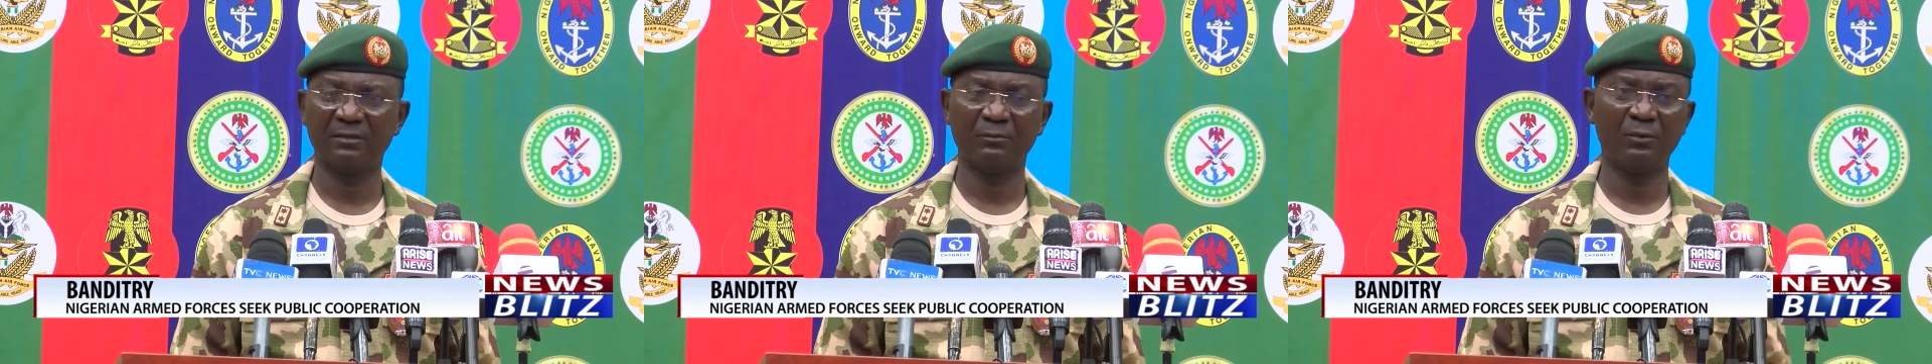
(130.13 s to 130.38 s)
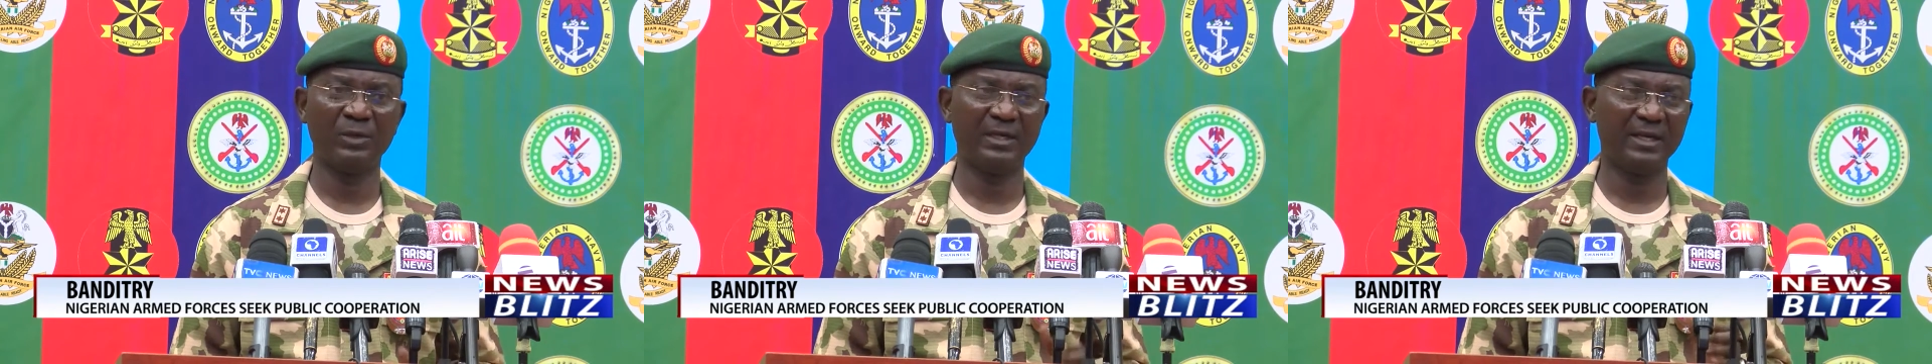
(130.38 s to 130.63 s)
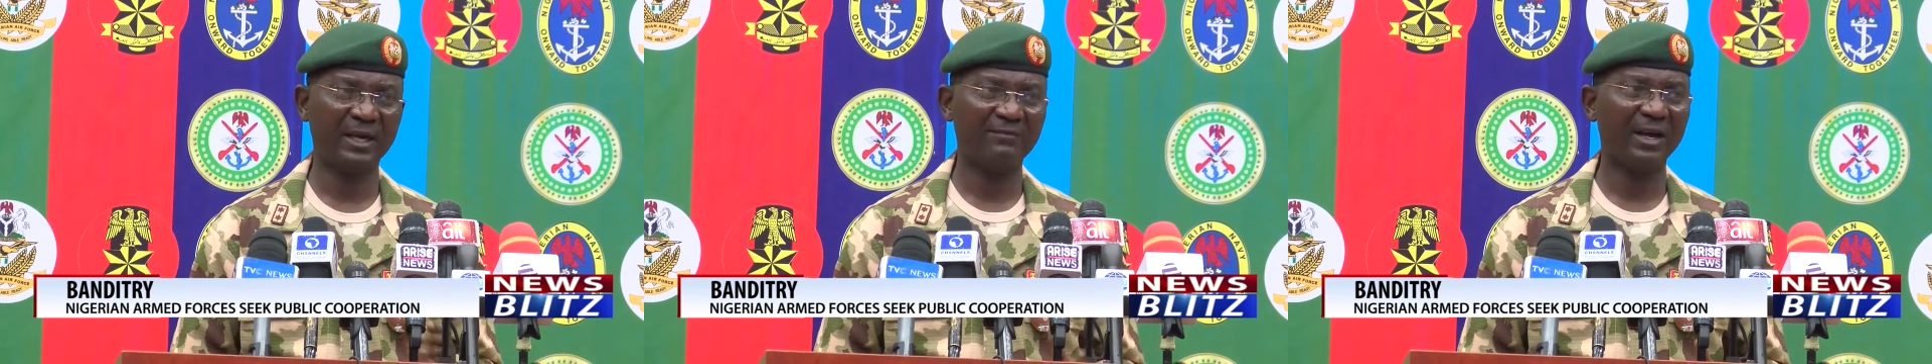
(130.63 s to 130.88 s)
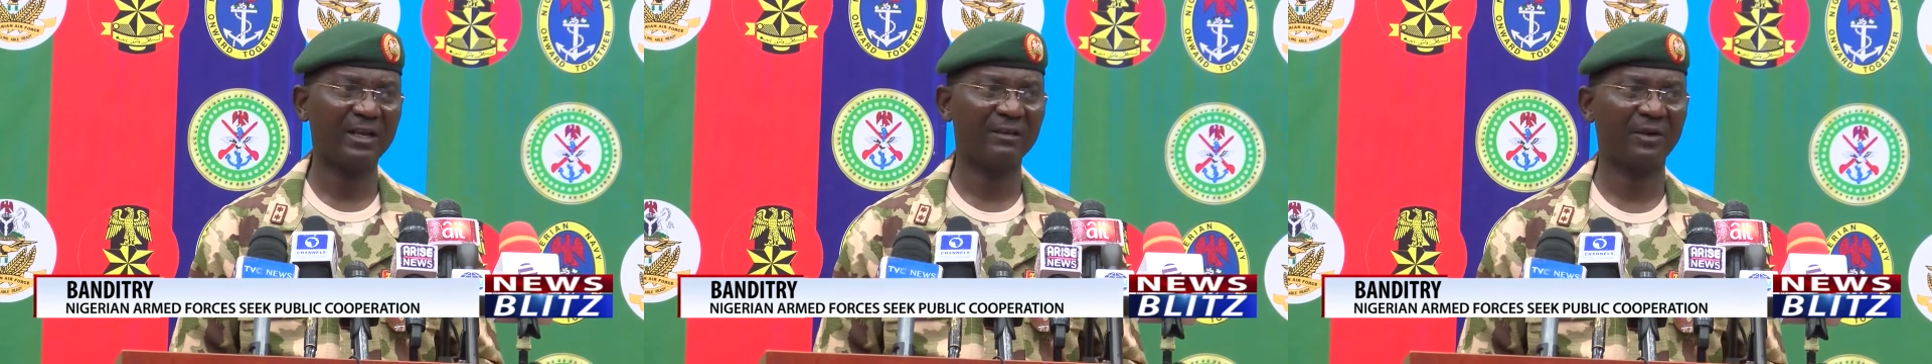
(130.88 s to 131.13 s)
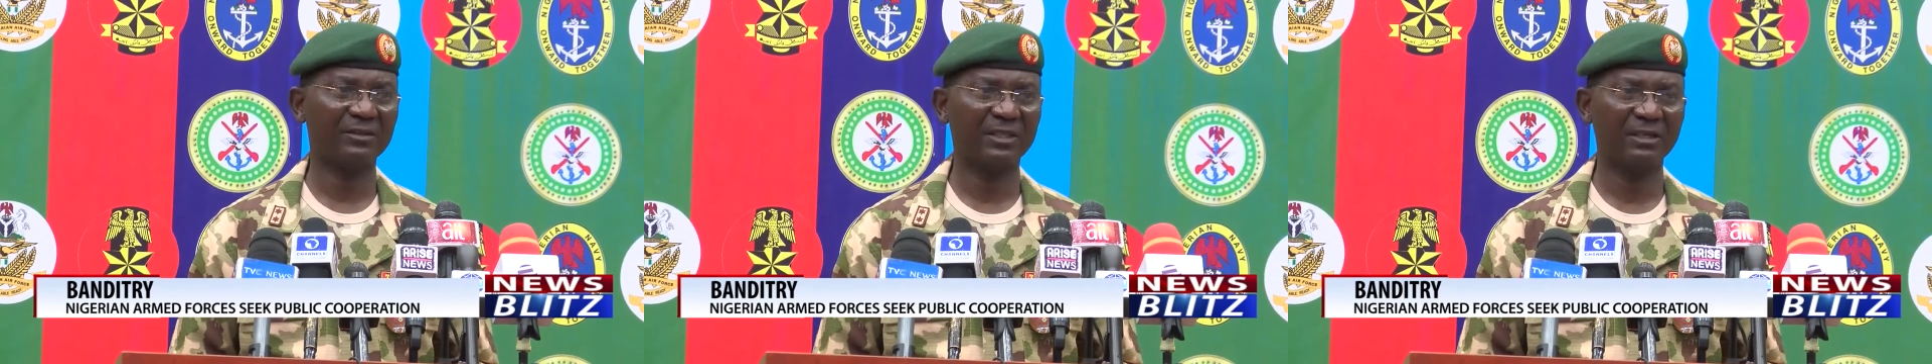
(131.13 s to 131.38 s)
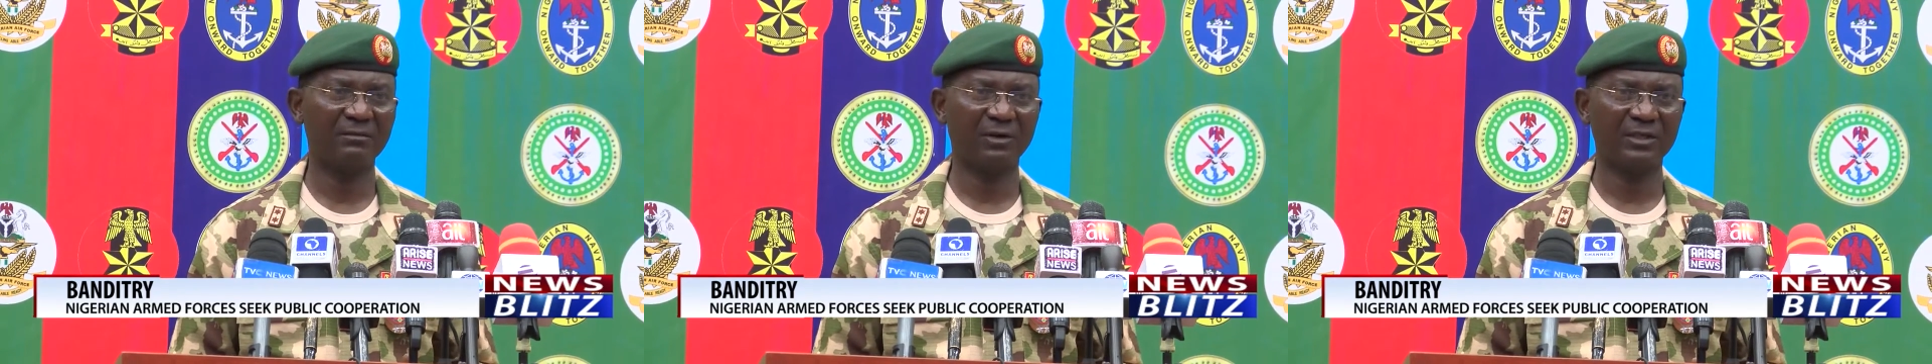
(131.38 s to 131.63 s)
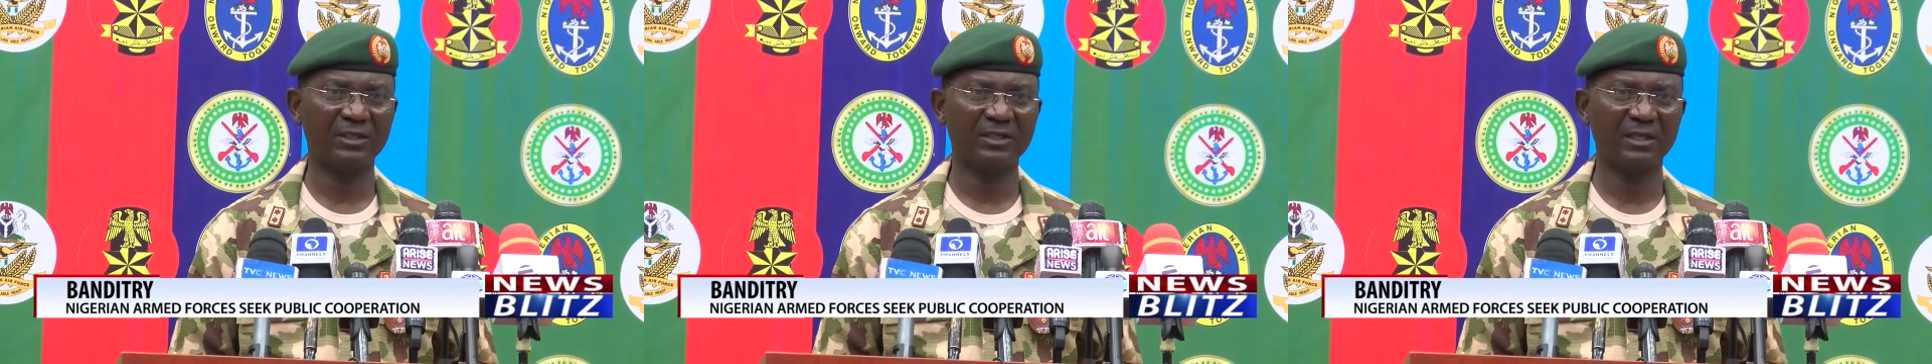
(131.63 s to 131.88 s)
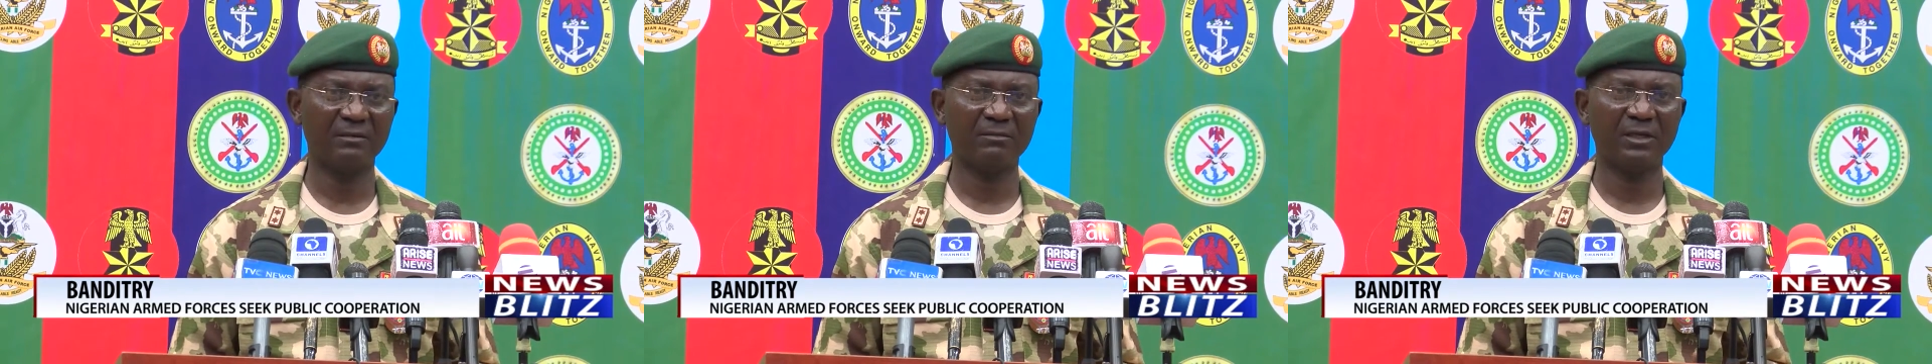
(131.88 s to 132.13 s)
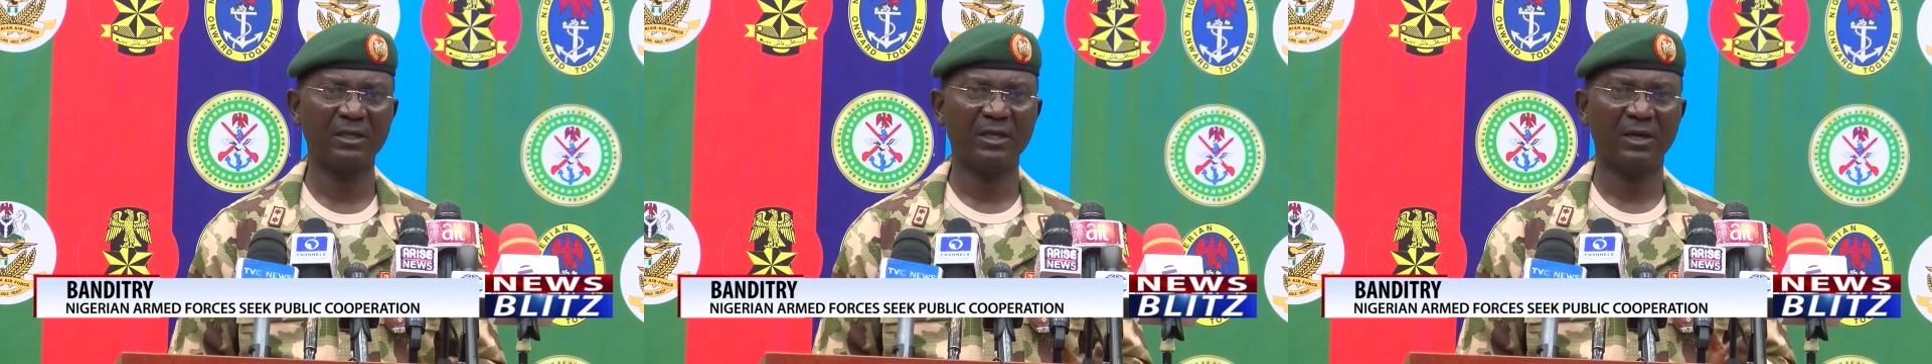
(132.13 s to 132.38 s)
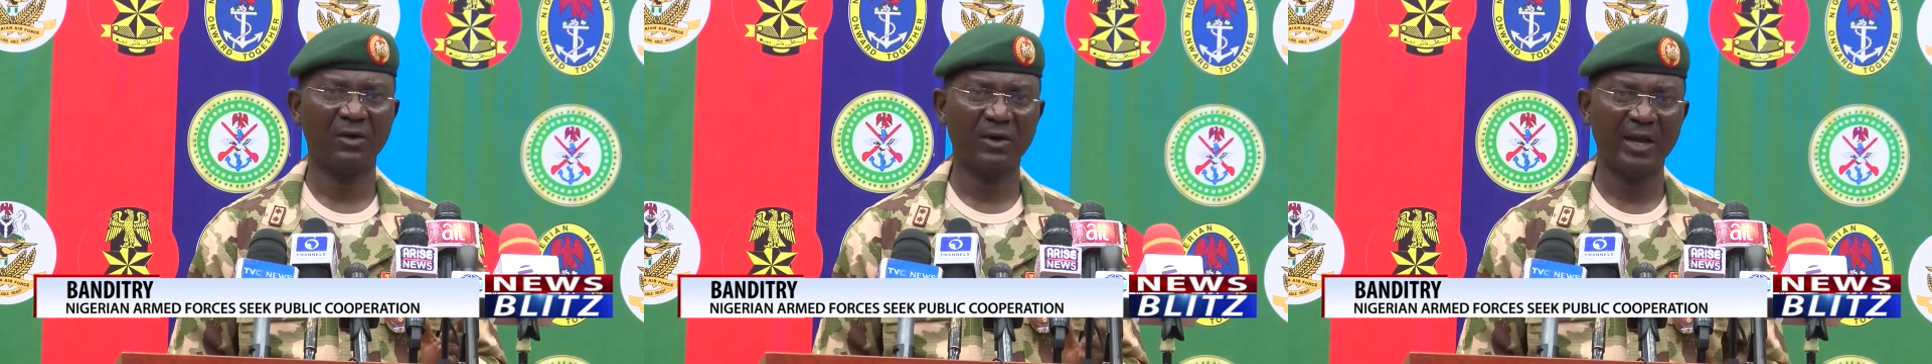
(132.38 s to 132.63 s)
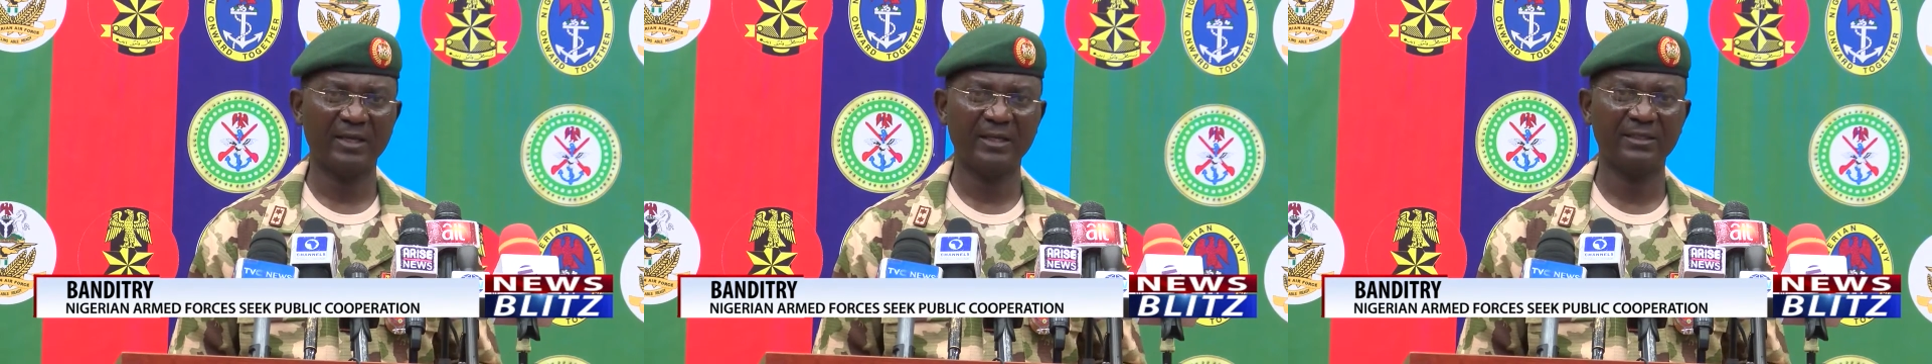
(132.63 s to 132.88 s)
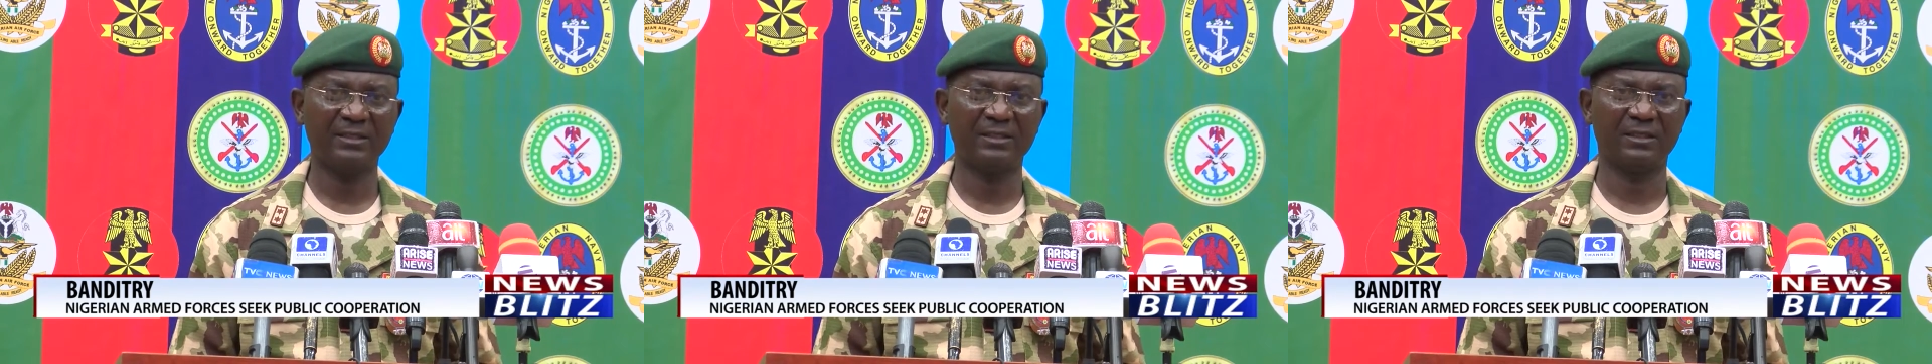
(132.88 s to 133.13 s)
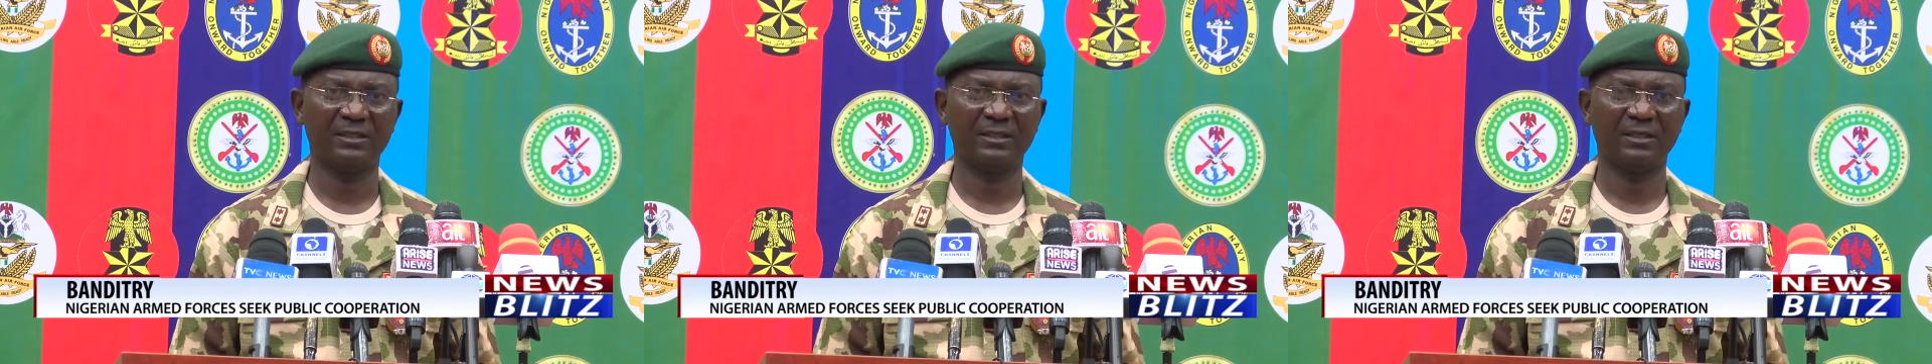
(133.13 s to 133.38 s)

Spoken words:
We will never give out anybody's name or identity